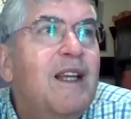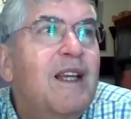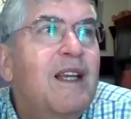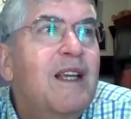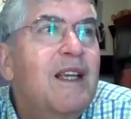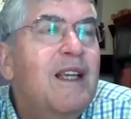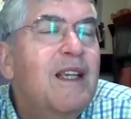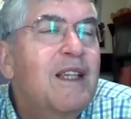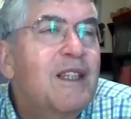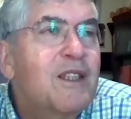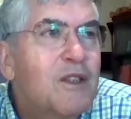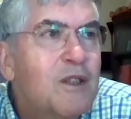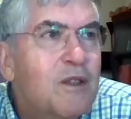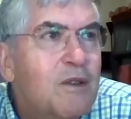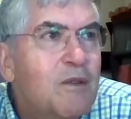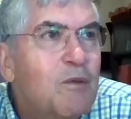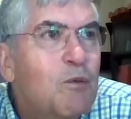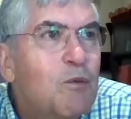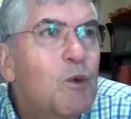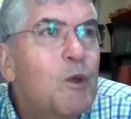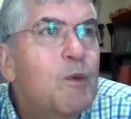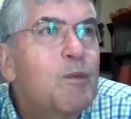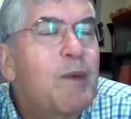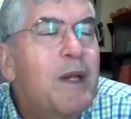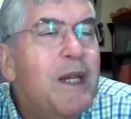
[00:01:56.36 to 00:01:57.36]
is
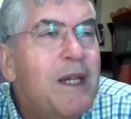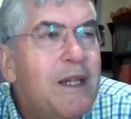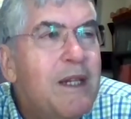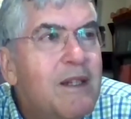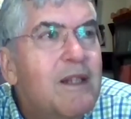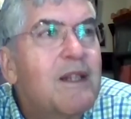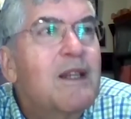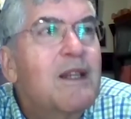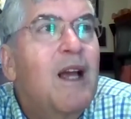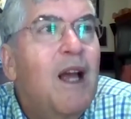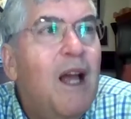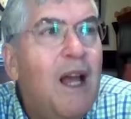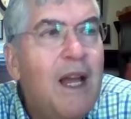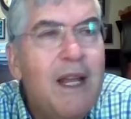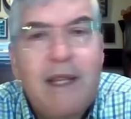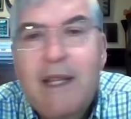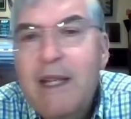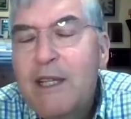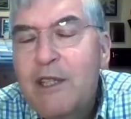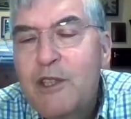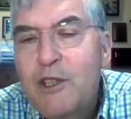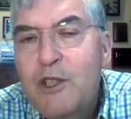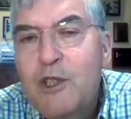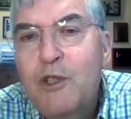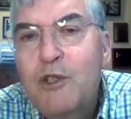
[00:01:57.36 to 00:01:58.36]
would be, I
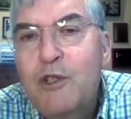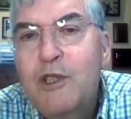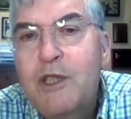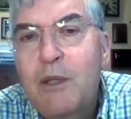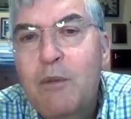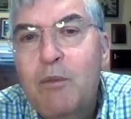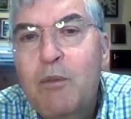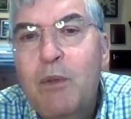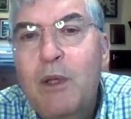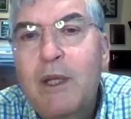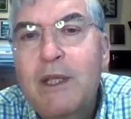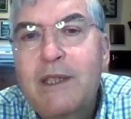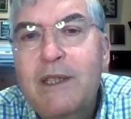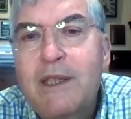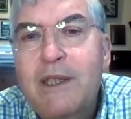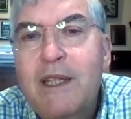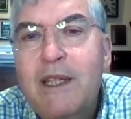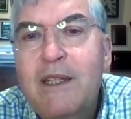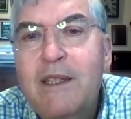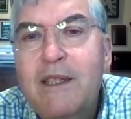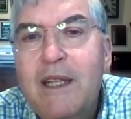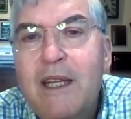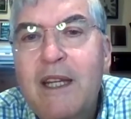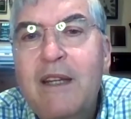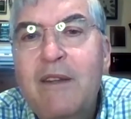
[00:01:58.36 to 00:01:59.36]
think it's too
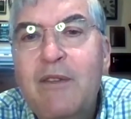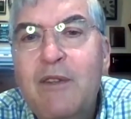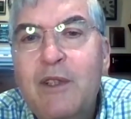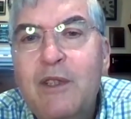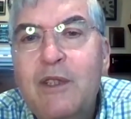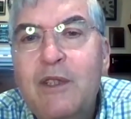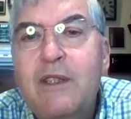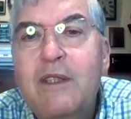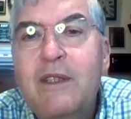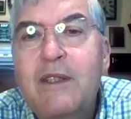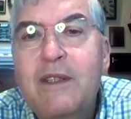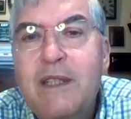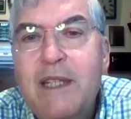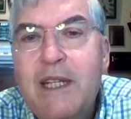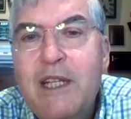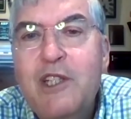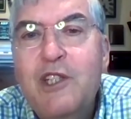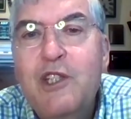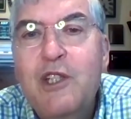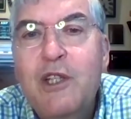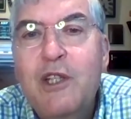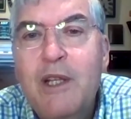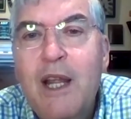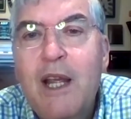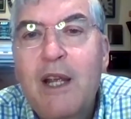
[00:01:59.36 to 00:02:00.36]
simplistic to even
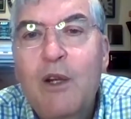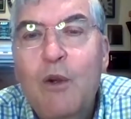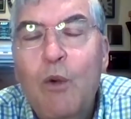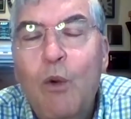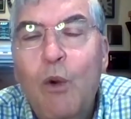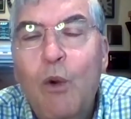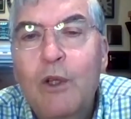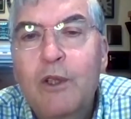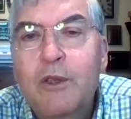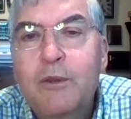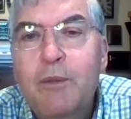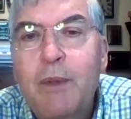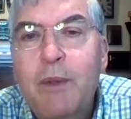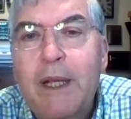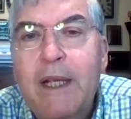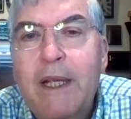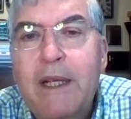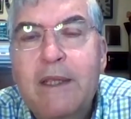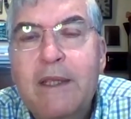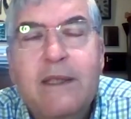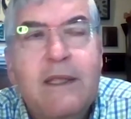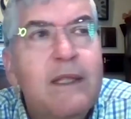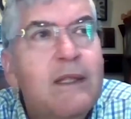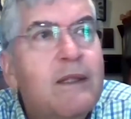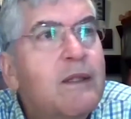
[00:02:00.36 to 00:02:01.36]
teach in that course
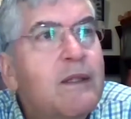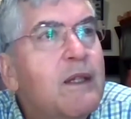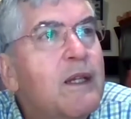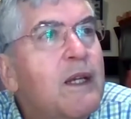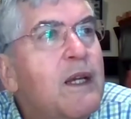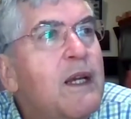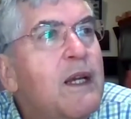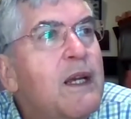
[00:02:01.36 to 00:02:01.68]
because it